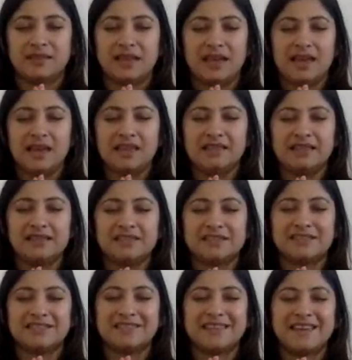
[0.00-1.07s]
And let's
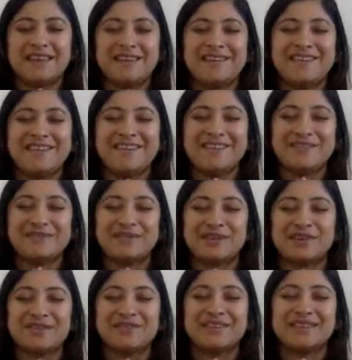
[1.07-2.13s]
just thank God for
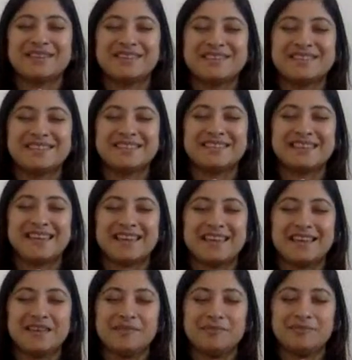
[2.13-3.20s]
giving us
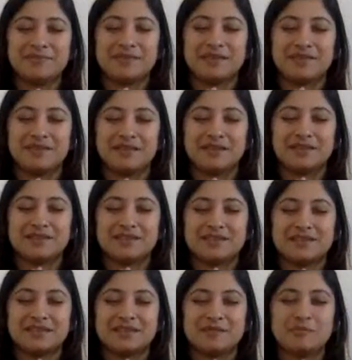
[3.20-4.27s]
today, giving us
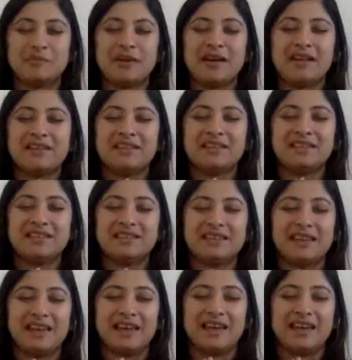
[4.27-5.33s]
this body
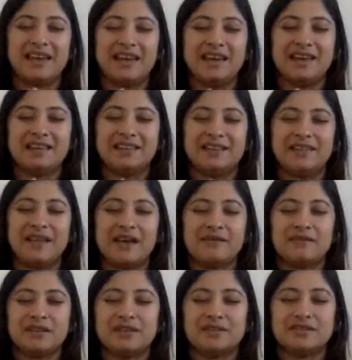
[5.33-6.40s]
and
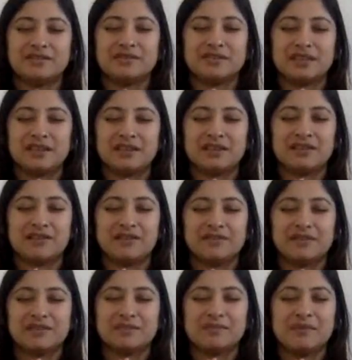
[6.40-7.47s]
allowing us to take care of
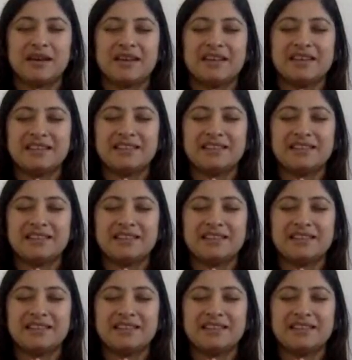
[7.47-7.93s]
this body